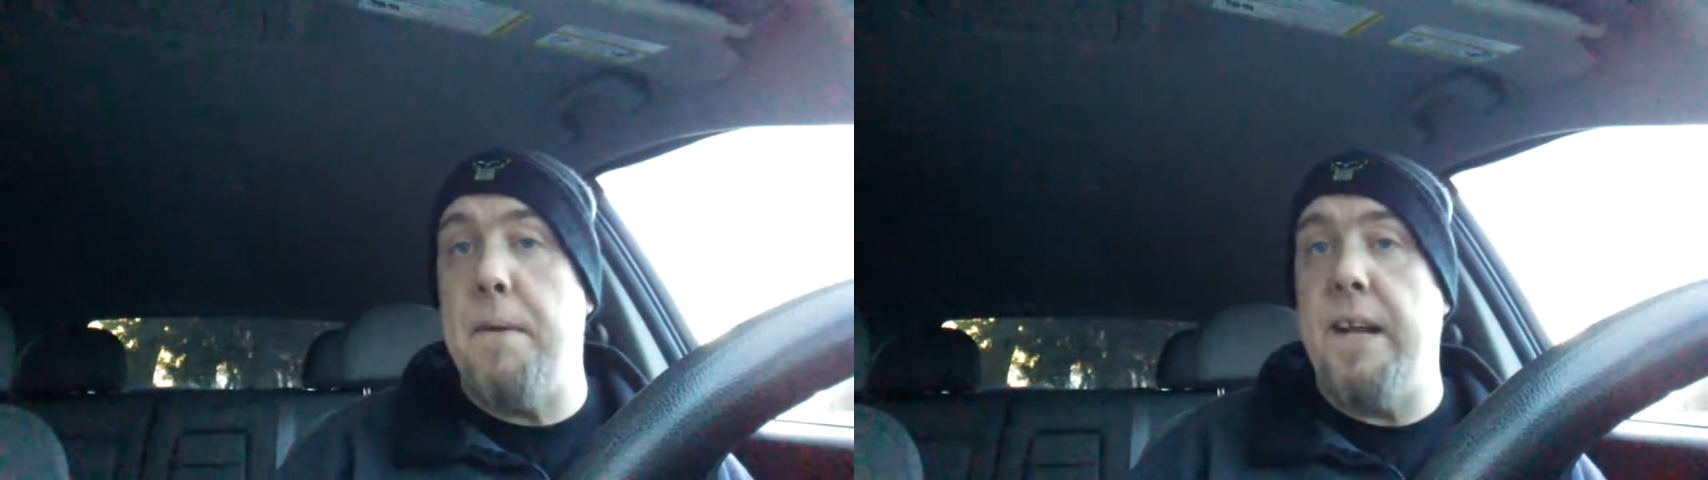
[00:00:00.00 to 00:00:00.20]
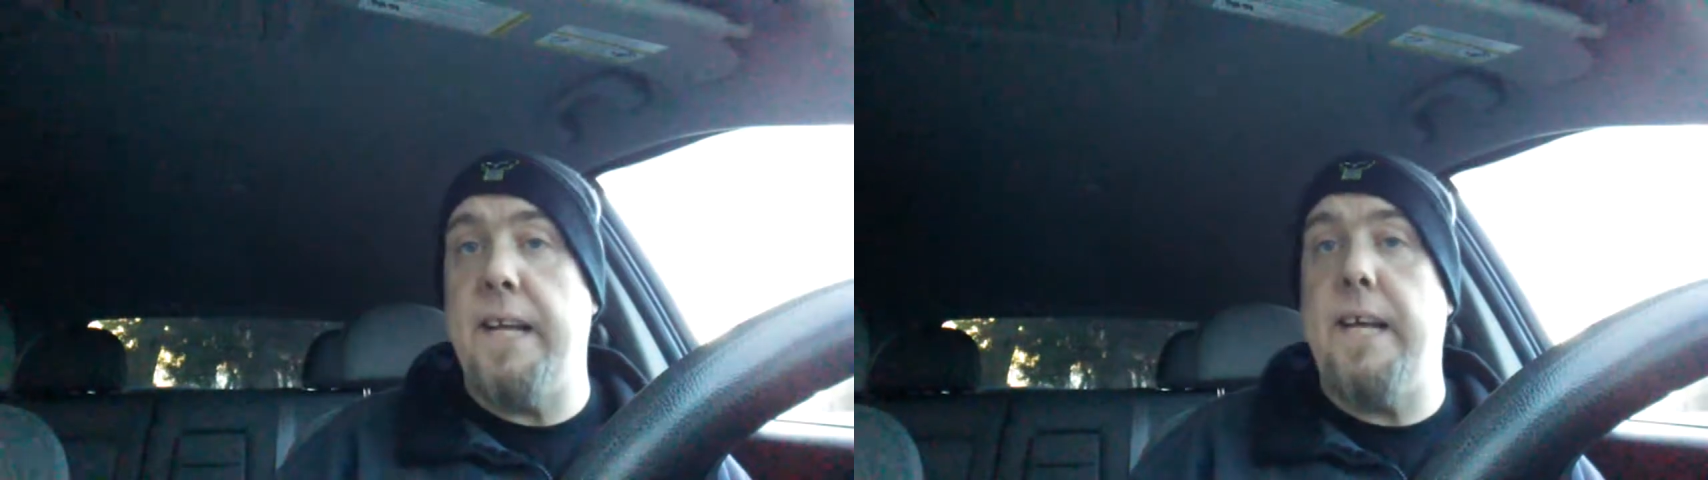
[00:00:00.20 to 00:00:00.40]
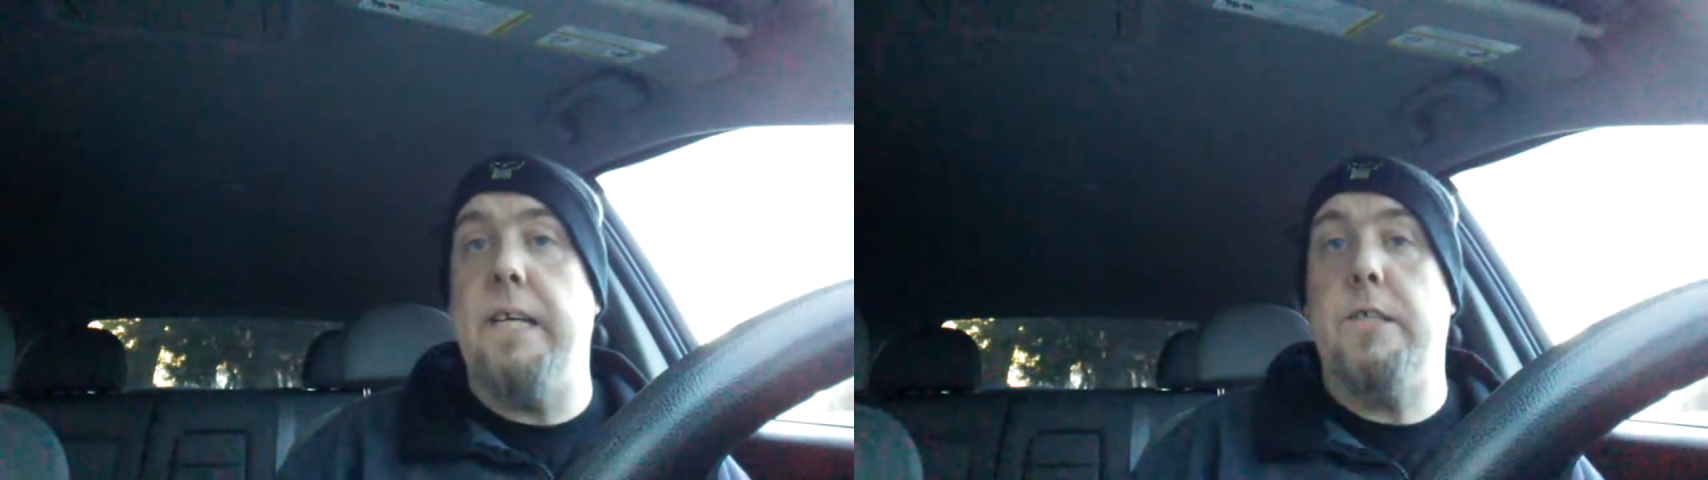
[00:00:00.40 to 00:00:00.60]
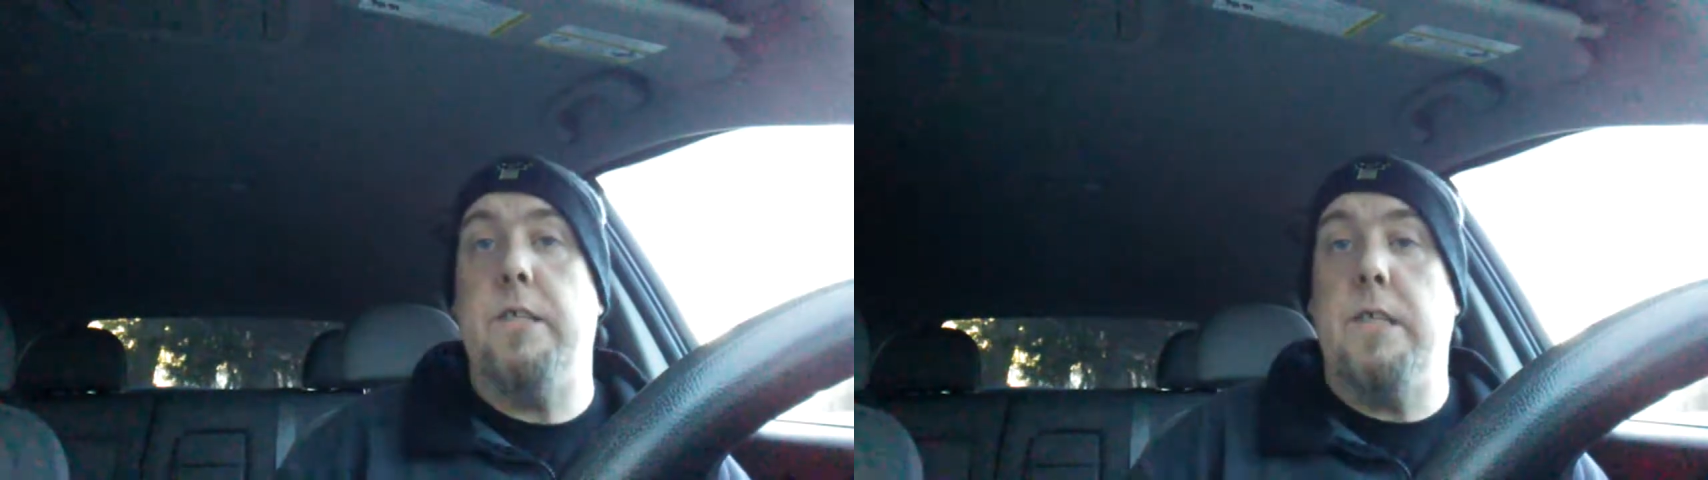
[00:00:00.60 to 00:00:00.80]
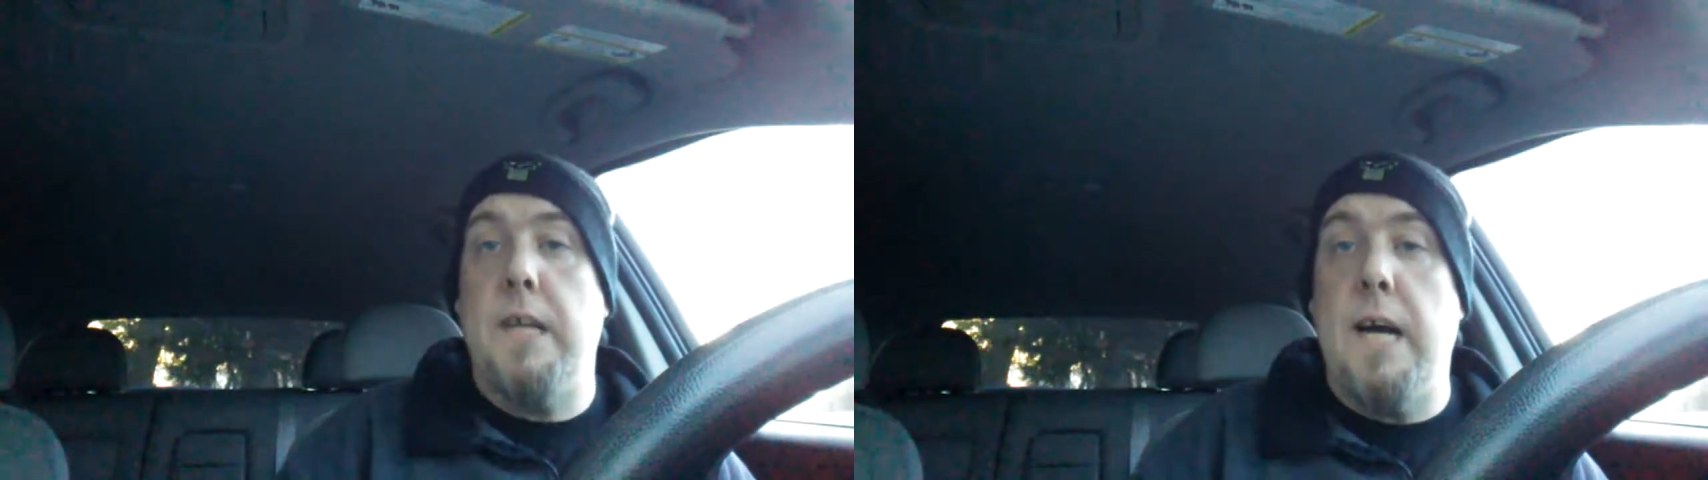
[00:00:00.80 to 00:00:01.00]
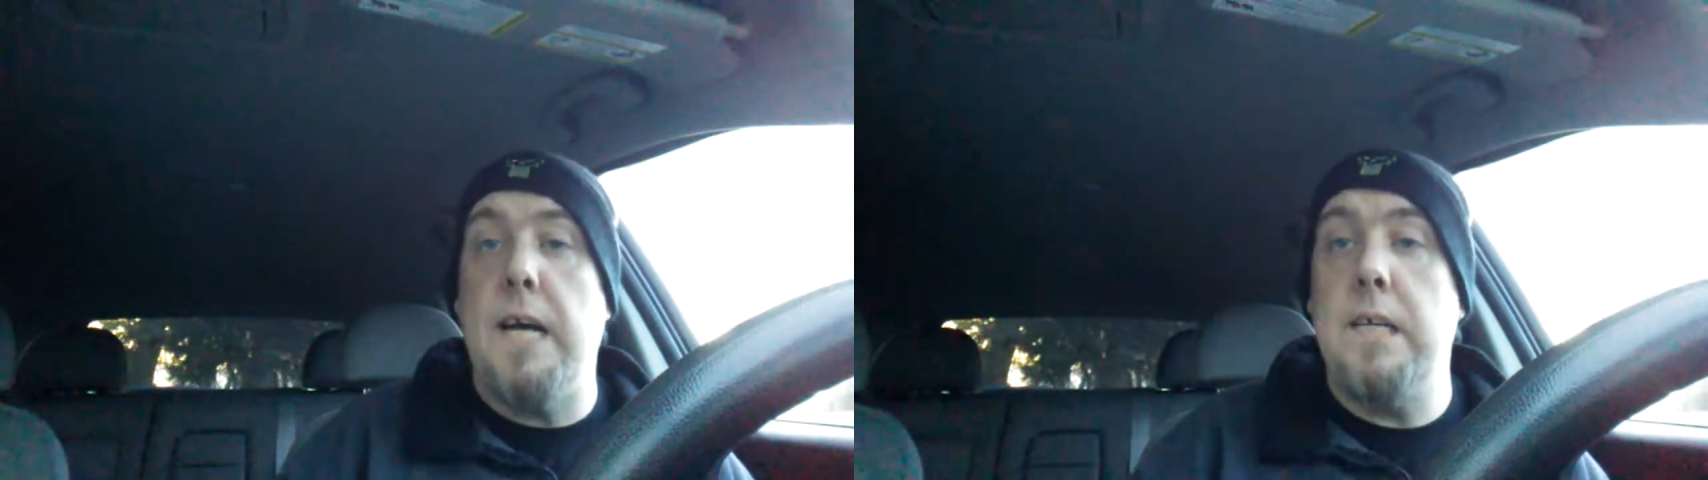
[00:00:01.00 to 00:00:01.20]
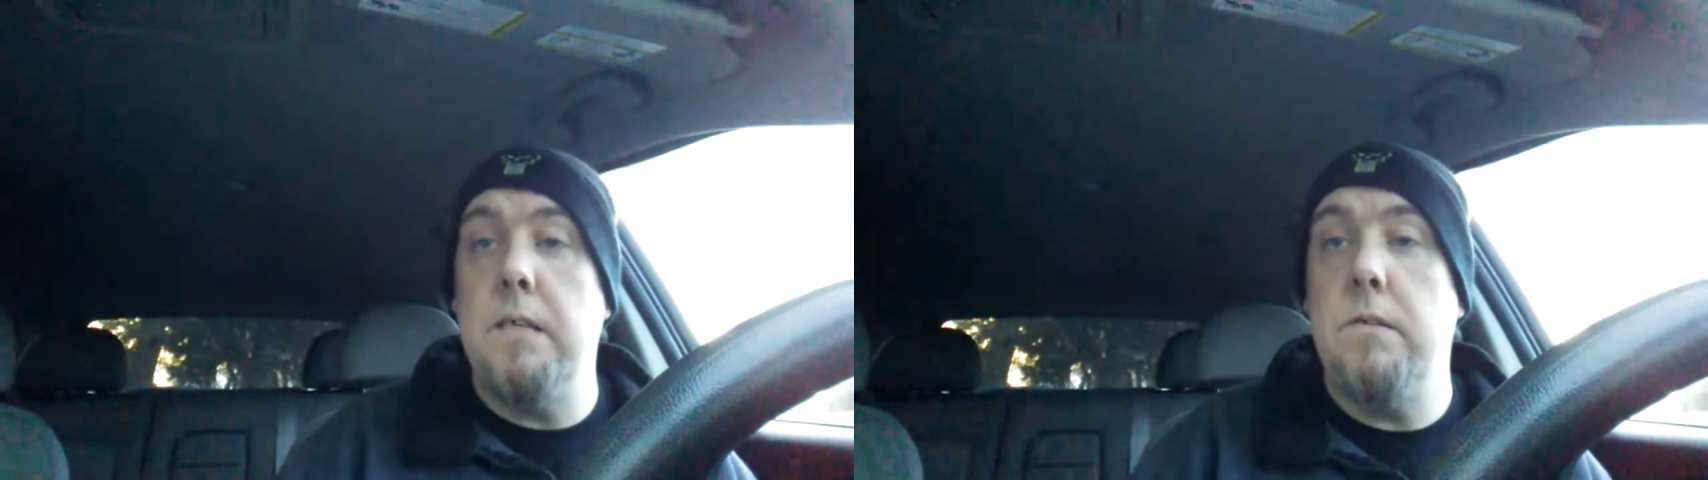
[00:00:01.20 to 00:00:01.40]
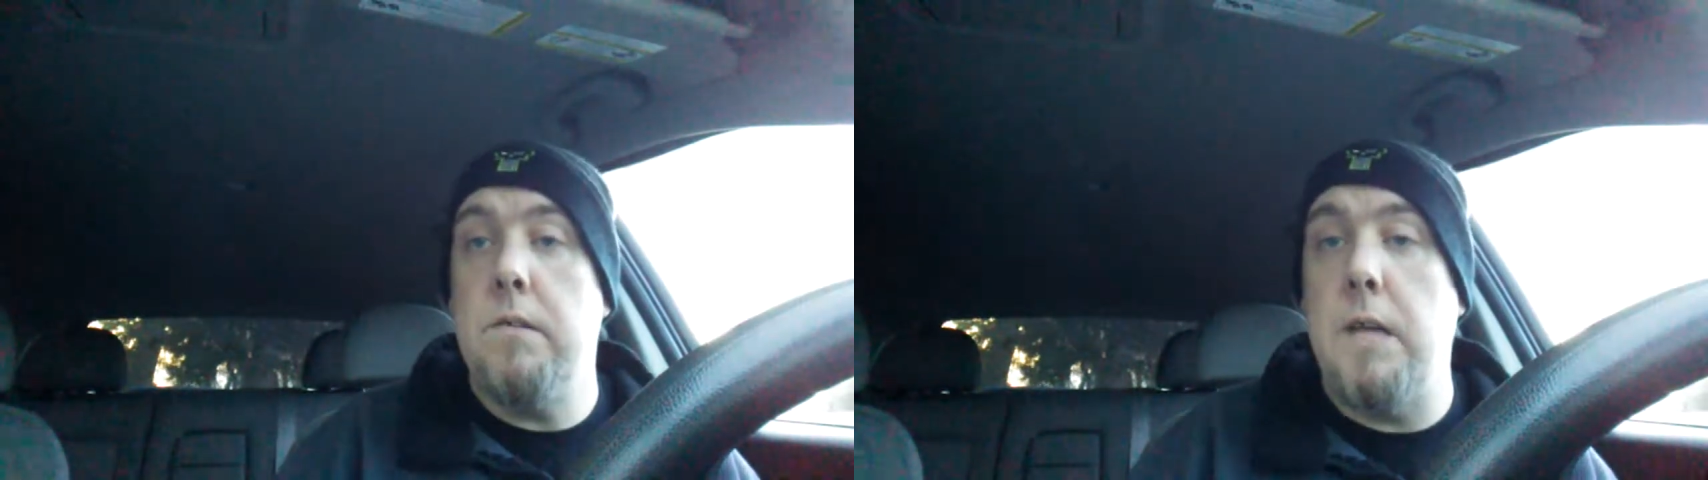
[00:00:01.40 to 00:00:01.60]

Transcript: medication, and I